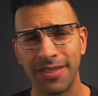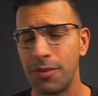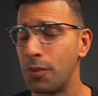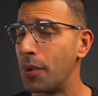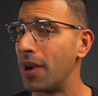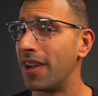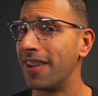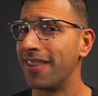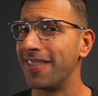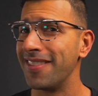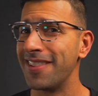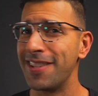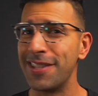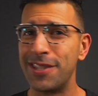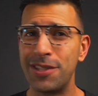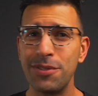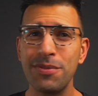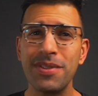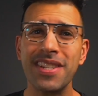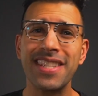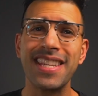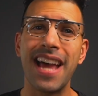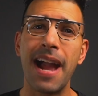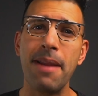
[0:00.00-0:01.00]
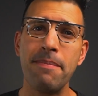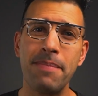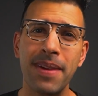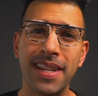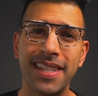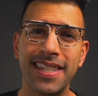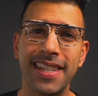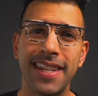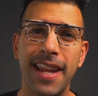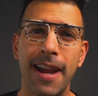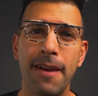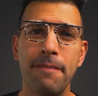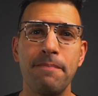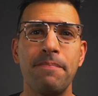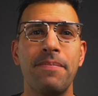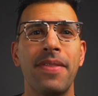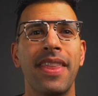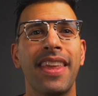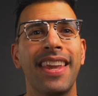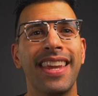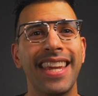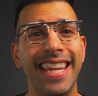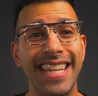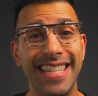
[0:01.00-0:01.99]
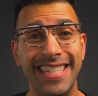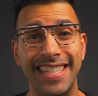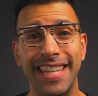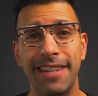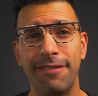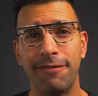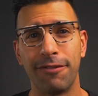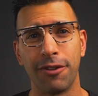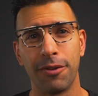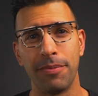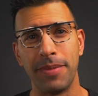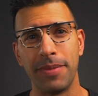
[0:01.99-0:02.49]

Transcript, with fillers: Well, as soon as I picked it up, it did for